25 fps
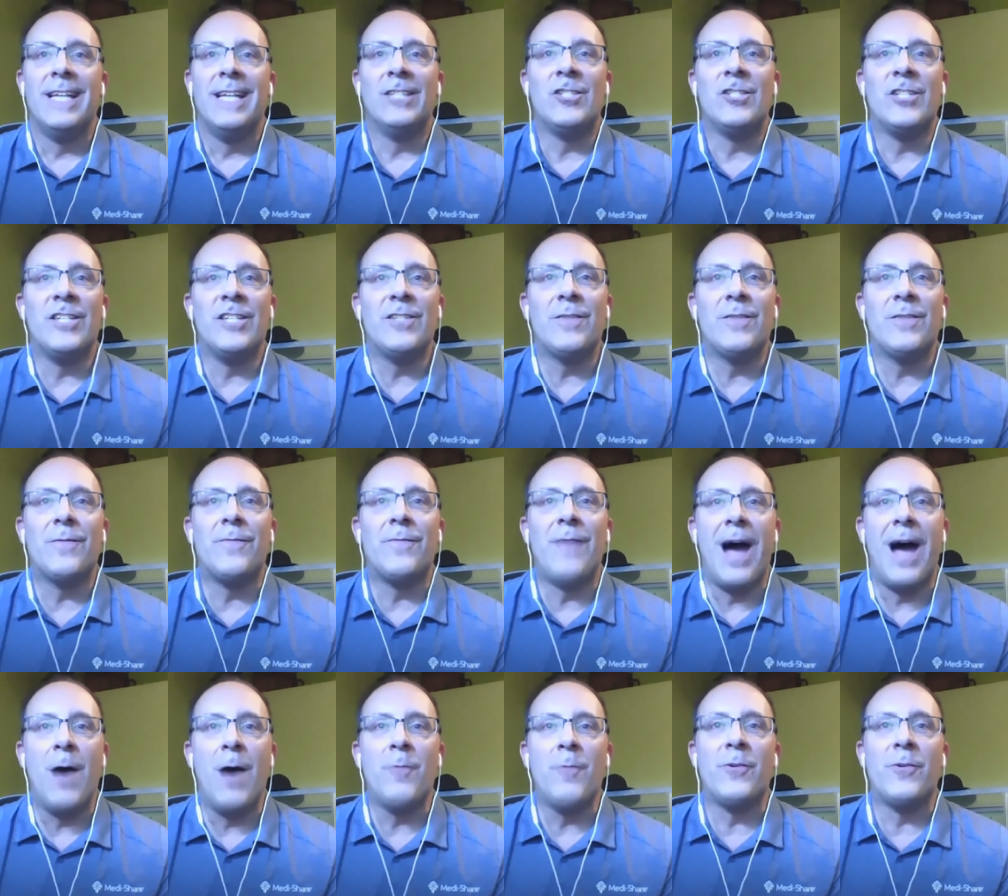She's the
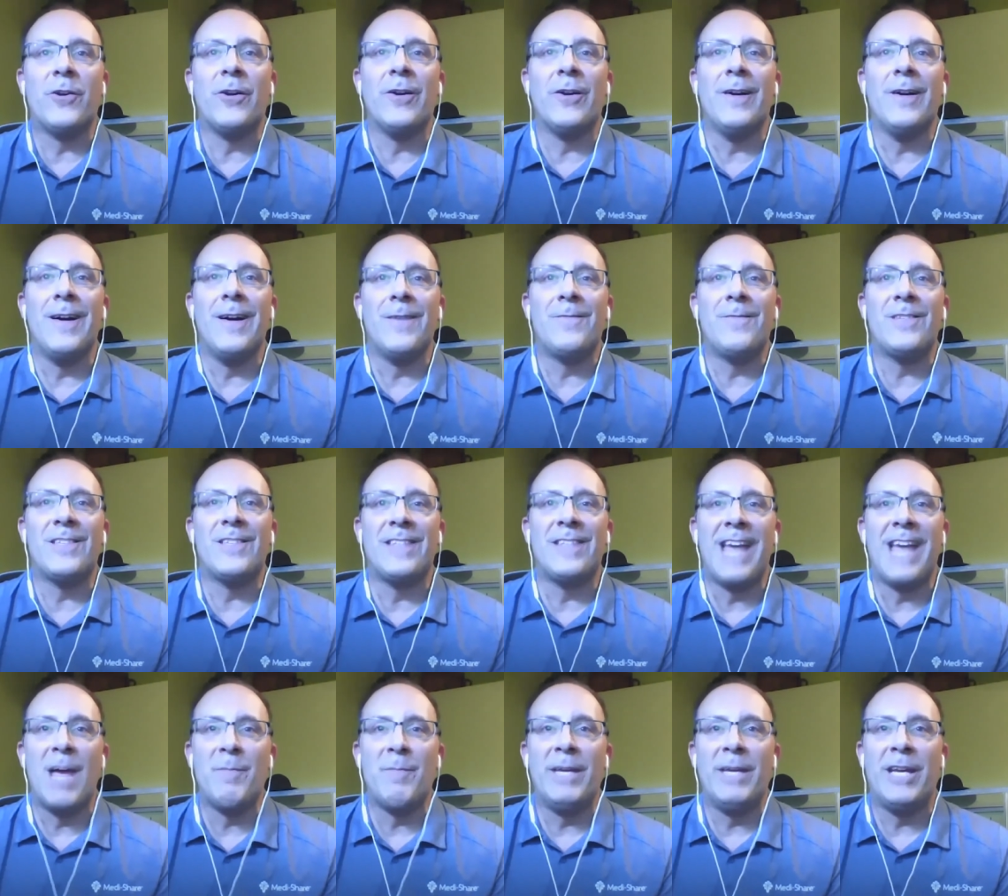founder of
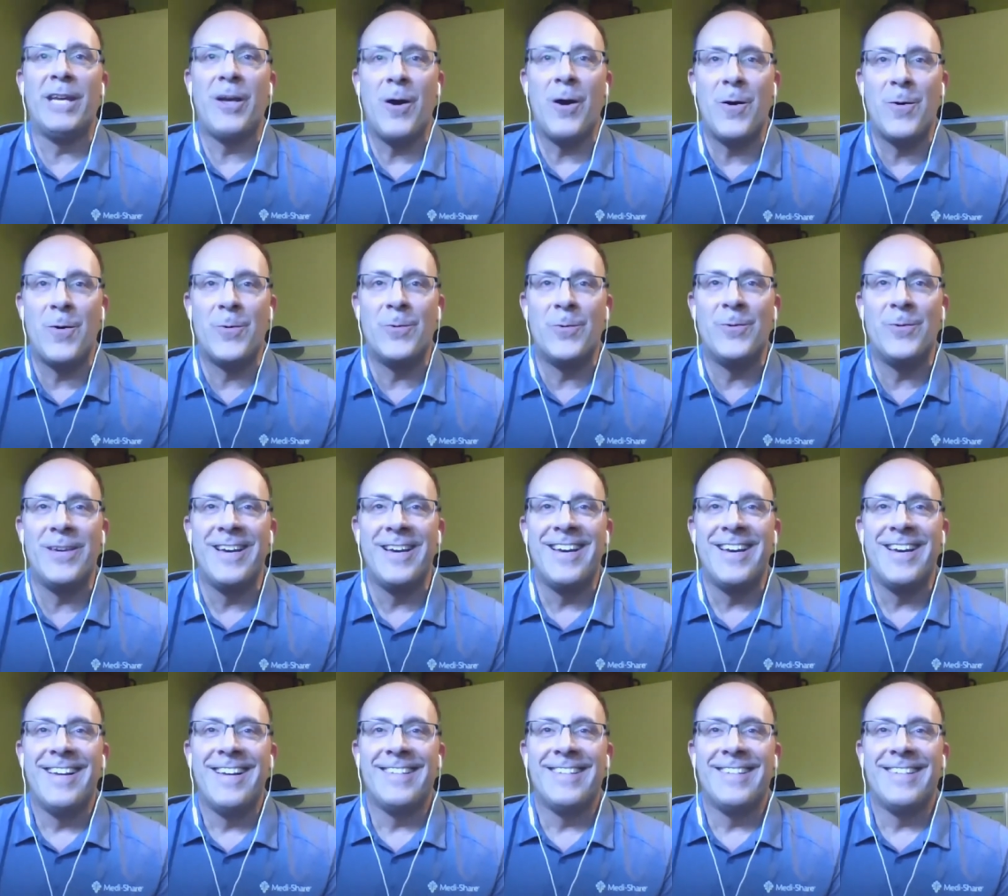SamiCone.com.